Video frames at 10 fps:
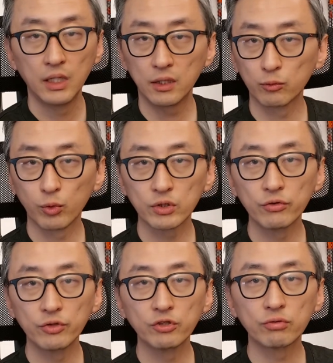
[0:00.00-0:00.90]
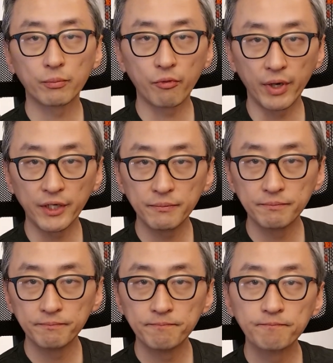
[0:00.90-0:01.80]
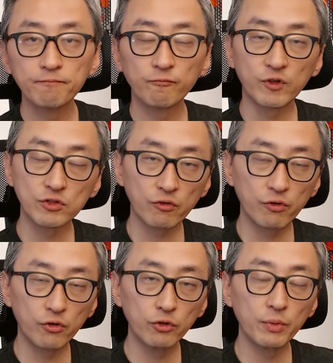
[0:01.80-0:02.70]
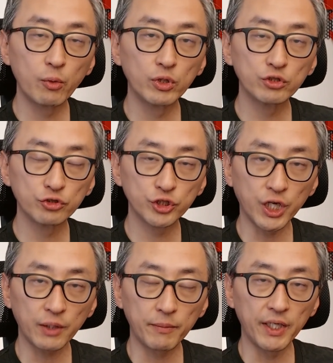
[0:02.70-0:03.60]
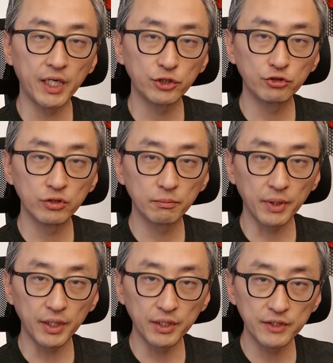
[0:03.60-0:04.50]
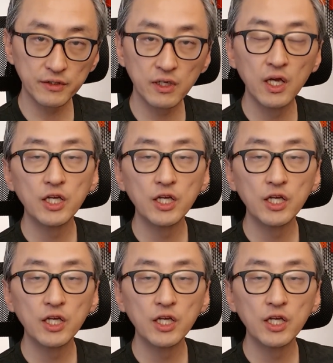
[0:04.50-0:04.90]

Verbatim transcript: And what do you need to upgrade? First of all, you may want to check my Gaggiuino playlist,